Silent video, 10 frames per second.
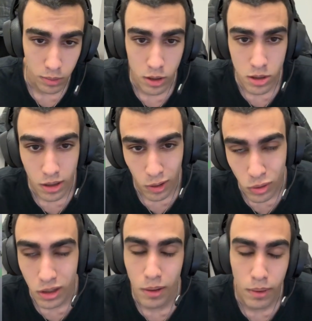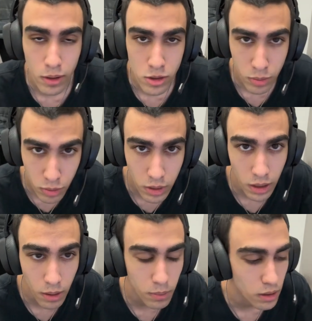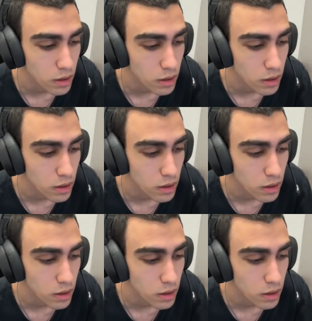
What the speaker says: This is Equity Empire's boot camp.